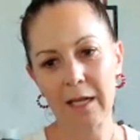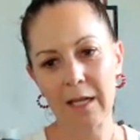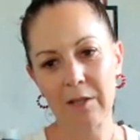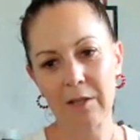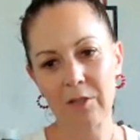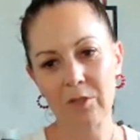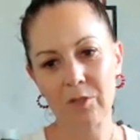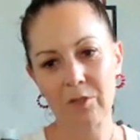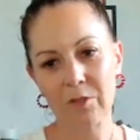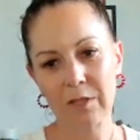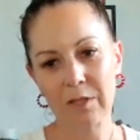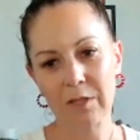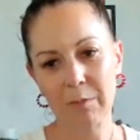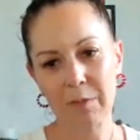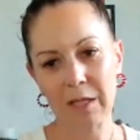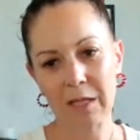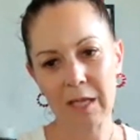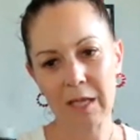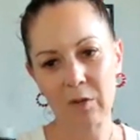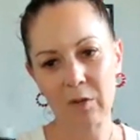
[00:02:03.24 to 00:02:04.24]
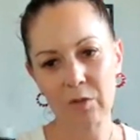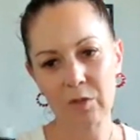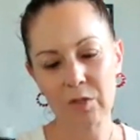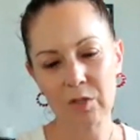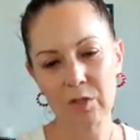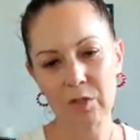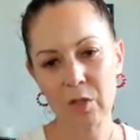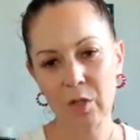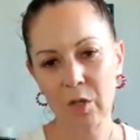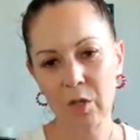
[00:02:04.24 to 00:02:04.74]
and either do something
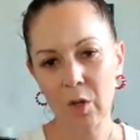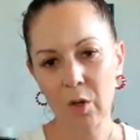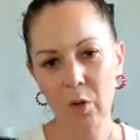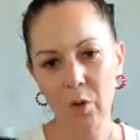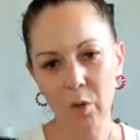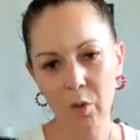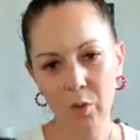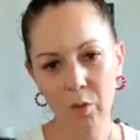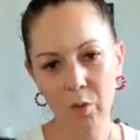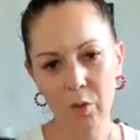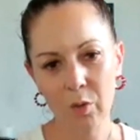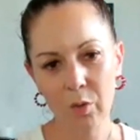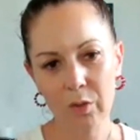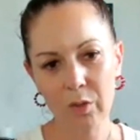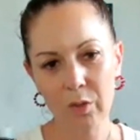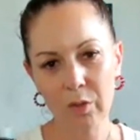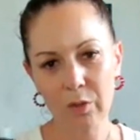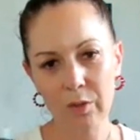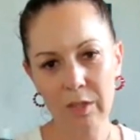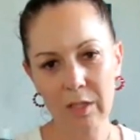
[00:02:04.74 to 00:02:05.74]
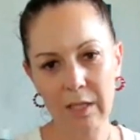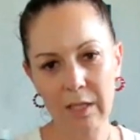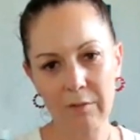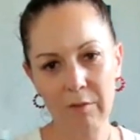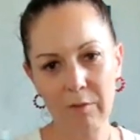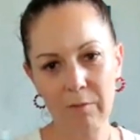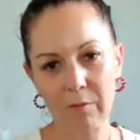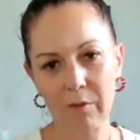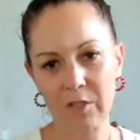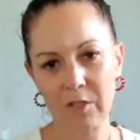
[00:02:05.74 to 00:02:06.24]
else, or you can
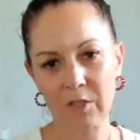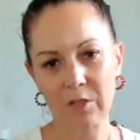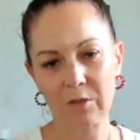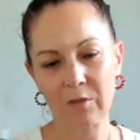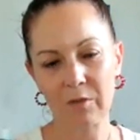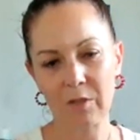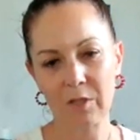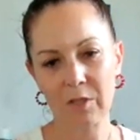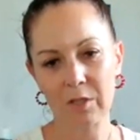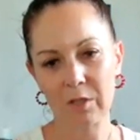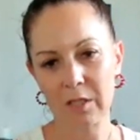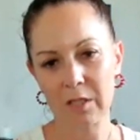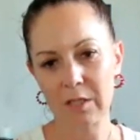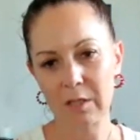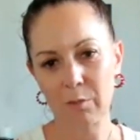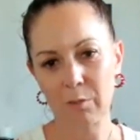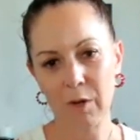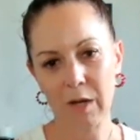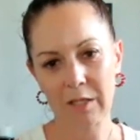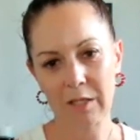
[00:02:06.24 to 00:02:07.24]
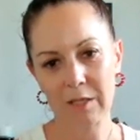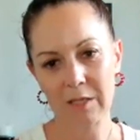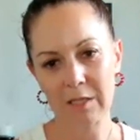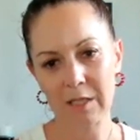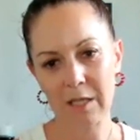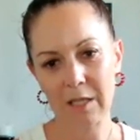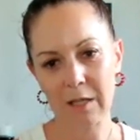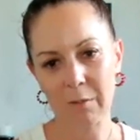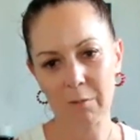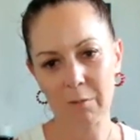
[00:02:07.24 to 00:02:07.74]
even visualize the
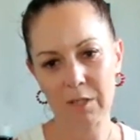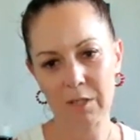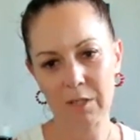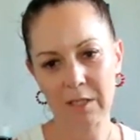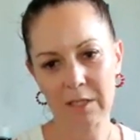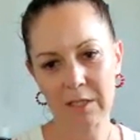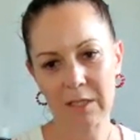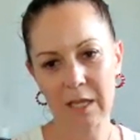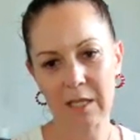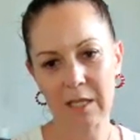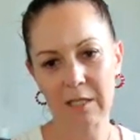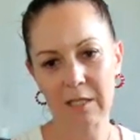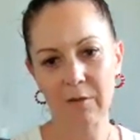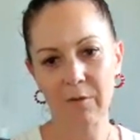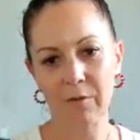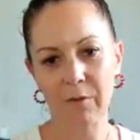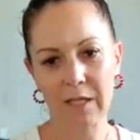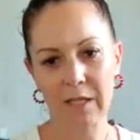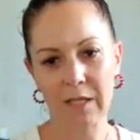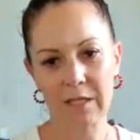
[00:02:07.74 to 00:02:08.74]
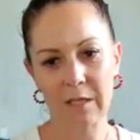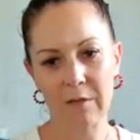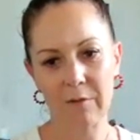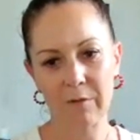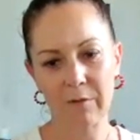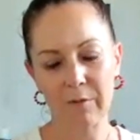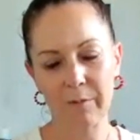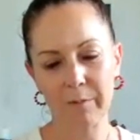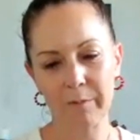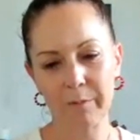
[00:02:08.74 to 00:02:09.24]
practice. It can be just as
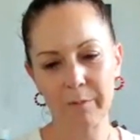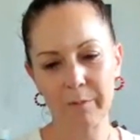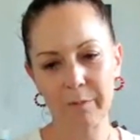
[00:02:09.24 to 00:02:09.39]
effective.